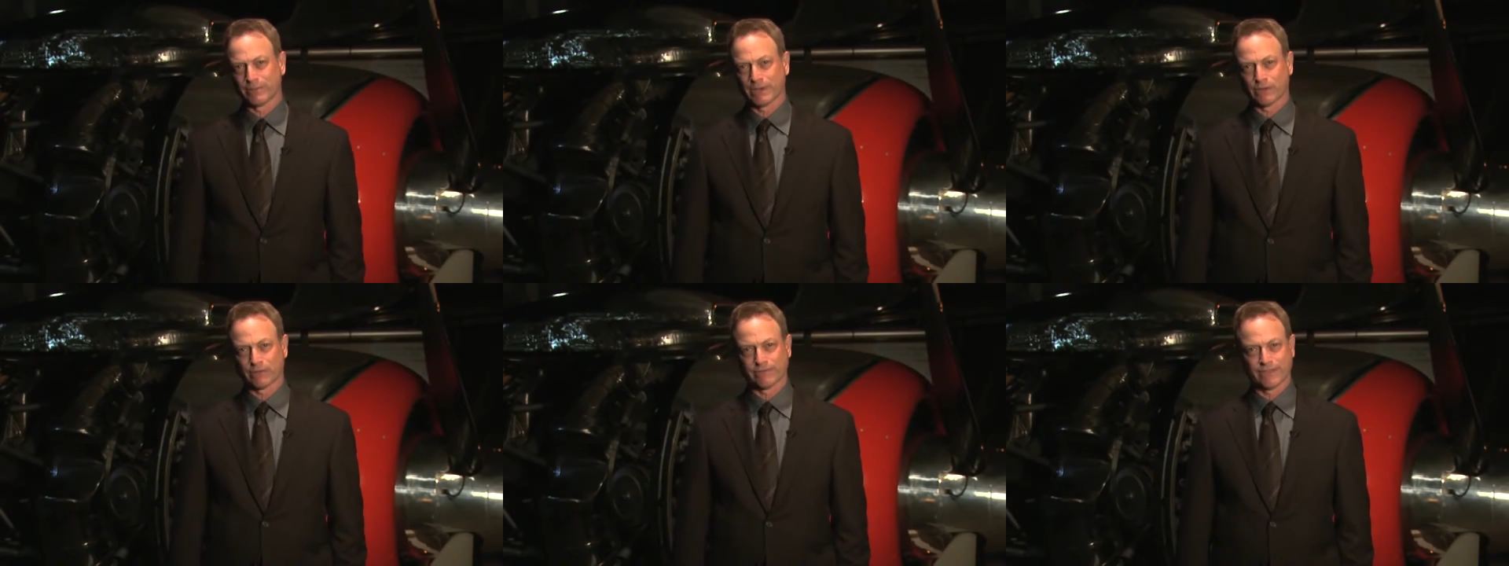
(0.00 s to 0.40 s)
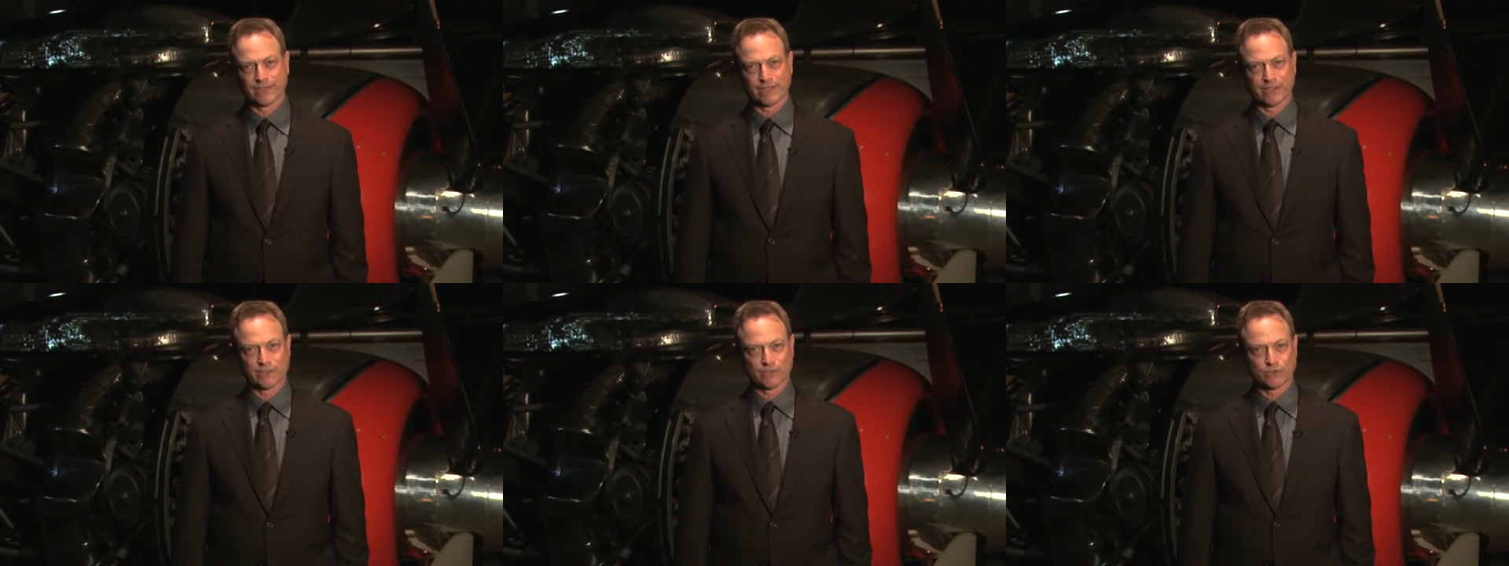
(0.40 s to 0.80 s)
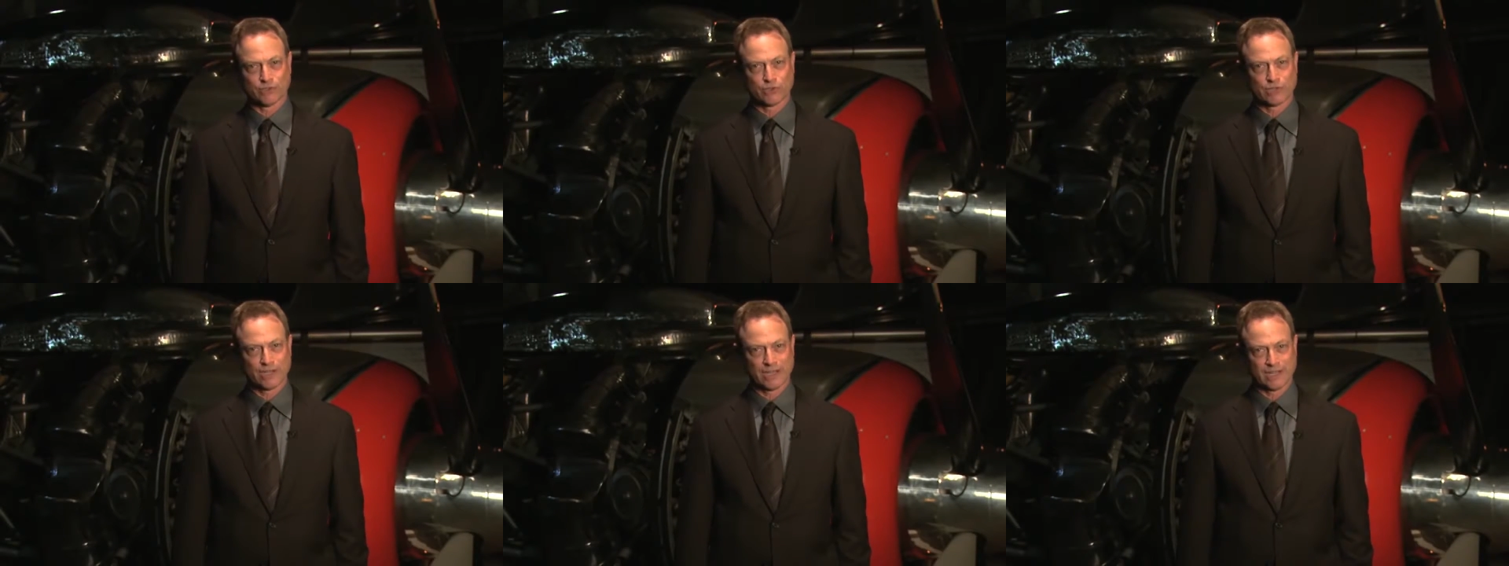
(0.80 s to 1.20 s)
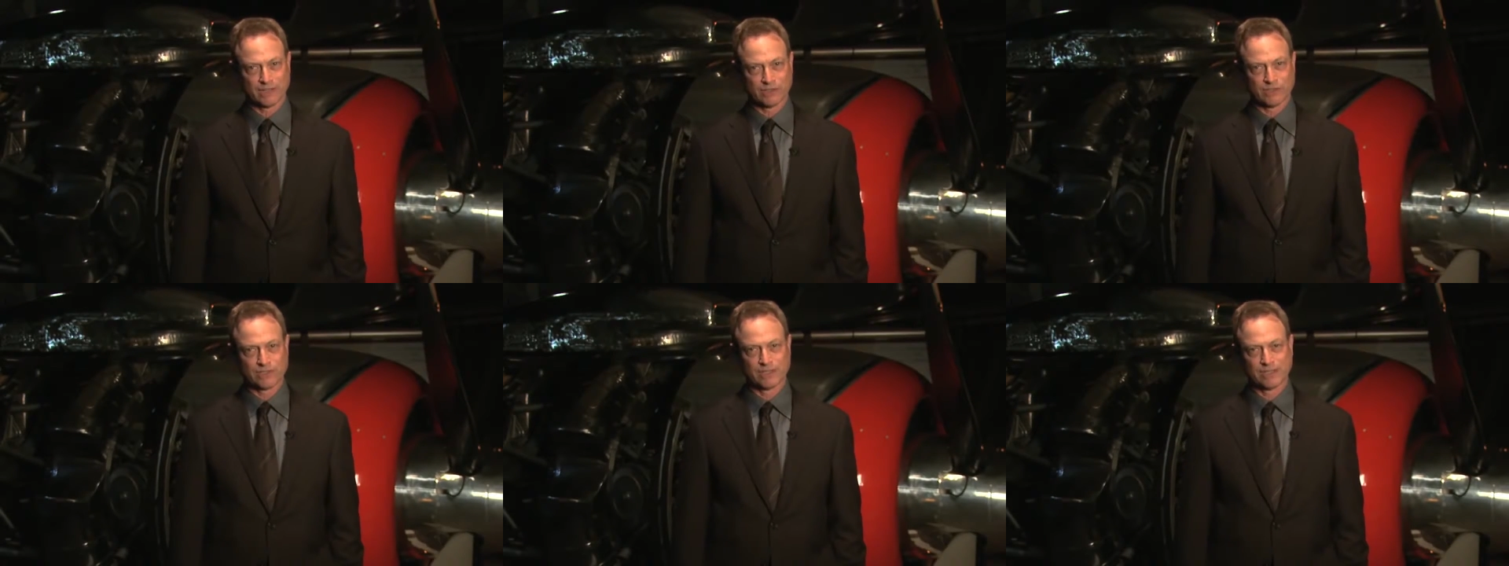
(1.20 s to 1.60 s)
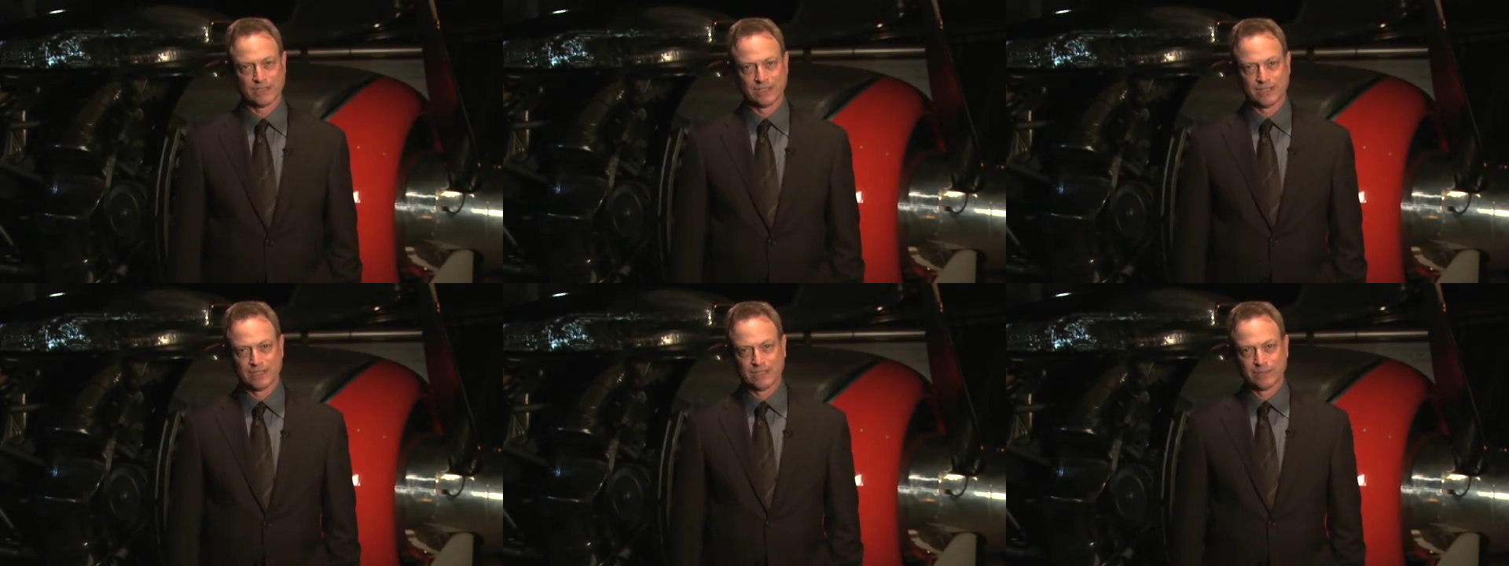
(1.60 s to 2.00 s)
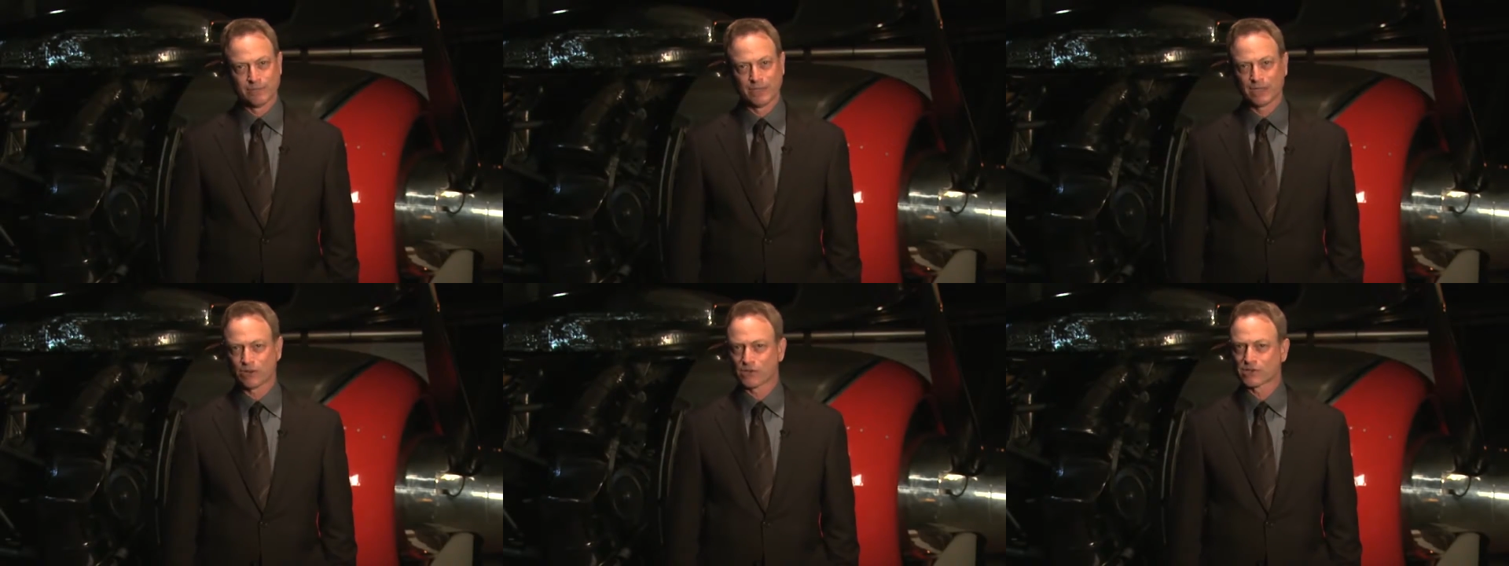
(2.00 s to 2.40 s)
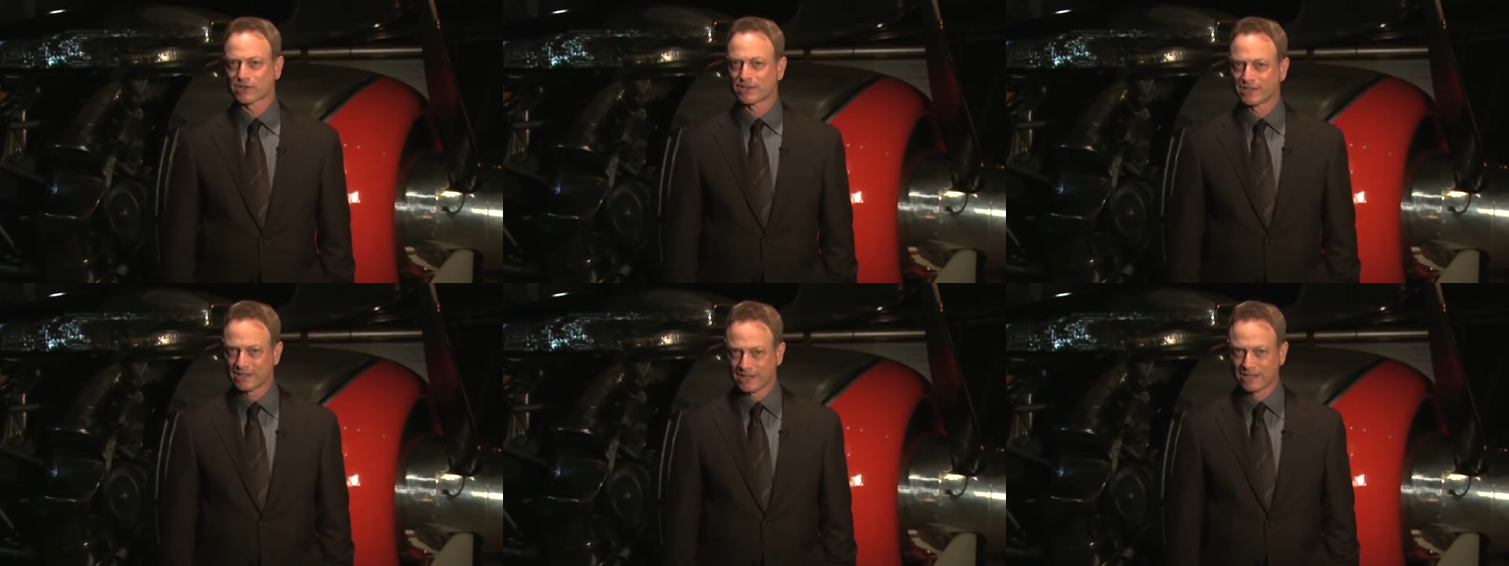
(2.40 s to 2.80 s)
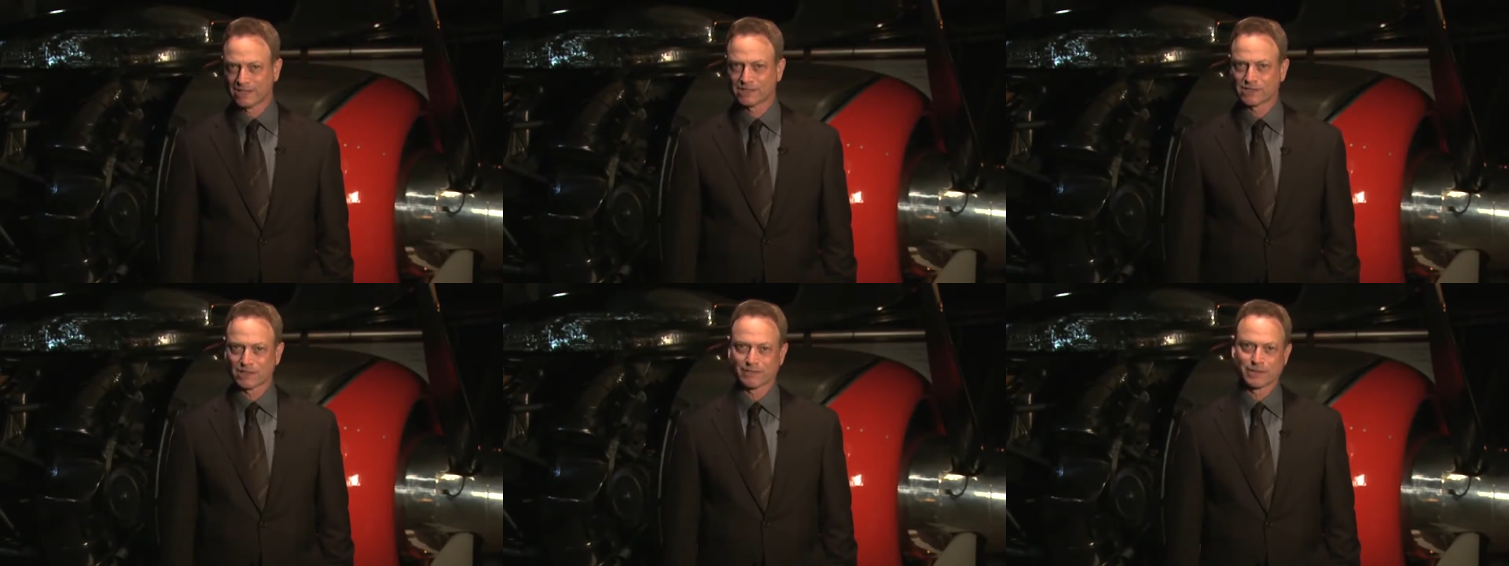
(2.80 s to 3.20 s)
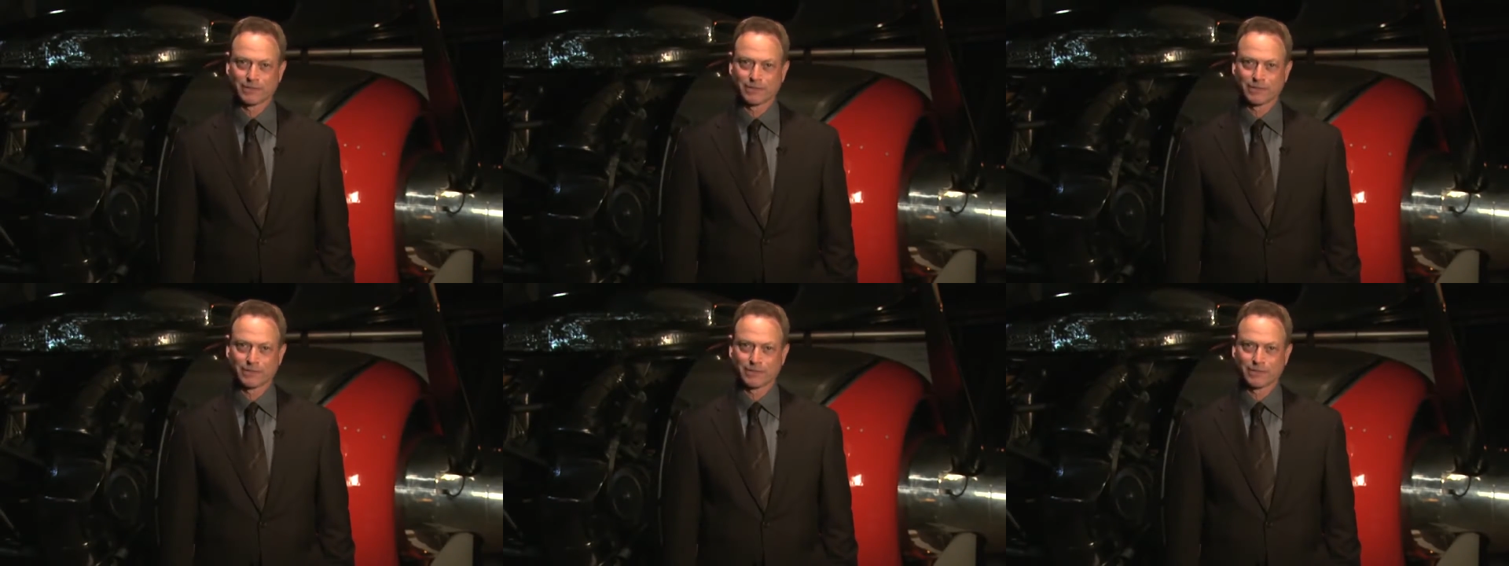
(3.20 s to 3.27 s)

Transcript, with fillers: Power Foundation changed because the needs of